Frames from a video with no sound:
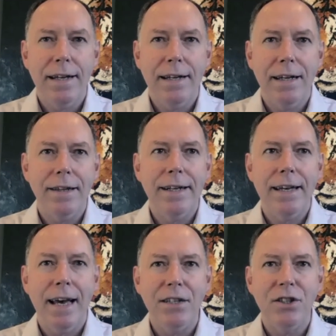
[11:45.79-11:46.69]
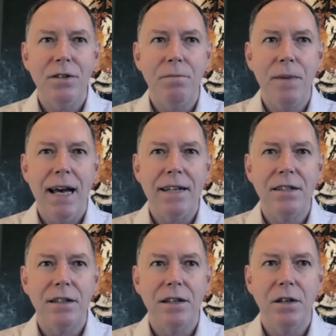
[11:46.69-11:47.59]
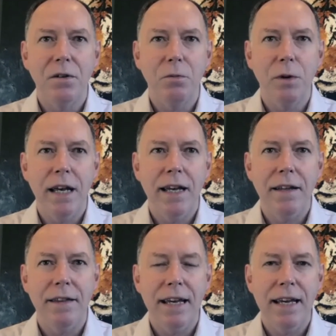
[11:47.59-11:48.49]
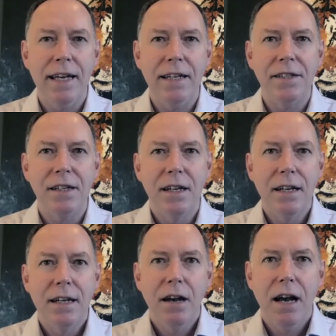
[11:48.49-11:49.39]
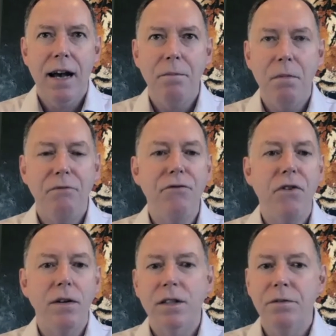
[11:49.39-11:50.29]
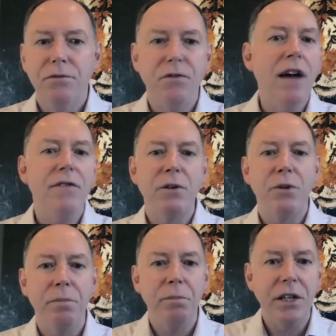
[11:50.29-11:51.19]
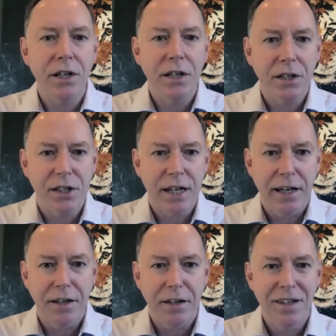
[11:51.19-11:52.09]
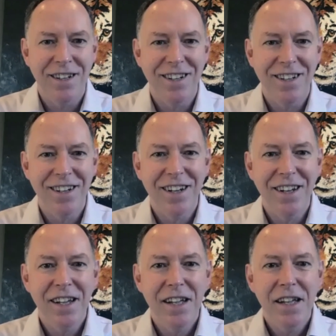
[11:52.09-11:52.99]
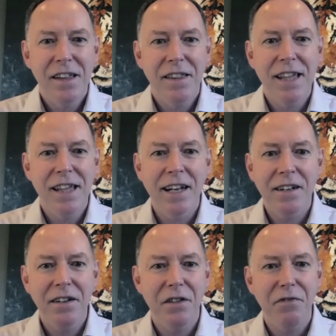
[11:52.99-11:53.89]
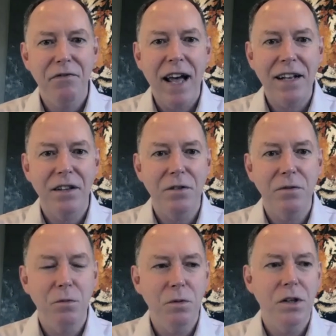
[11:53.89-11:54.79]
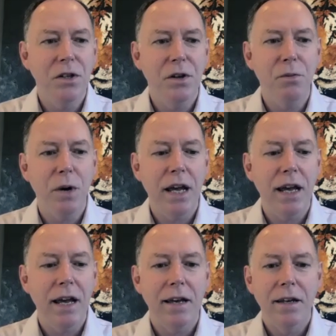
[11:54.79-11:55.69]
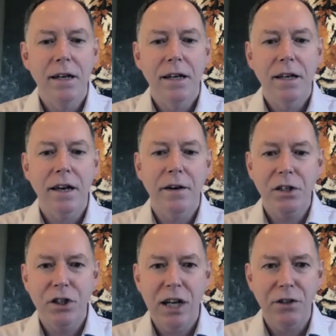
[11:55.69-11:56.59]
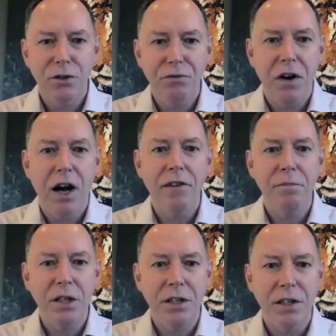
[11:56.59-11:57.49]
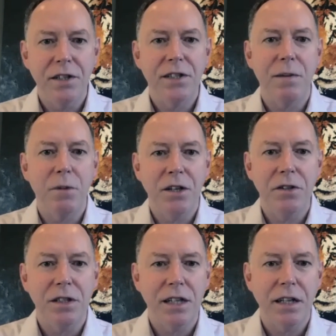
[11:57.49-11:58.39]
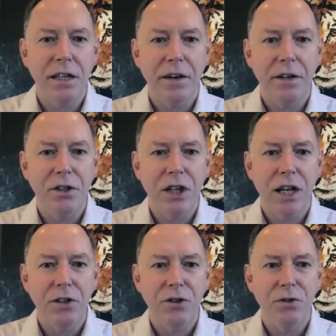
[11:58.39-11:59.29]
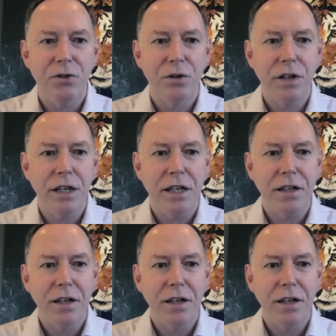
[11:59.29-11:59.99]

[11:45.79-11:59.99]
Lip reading: litigation matter where there's 500 million at stake, then the fact that we're going to charge you 5 million and someone else is only going to charge you 3,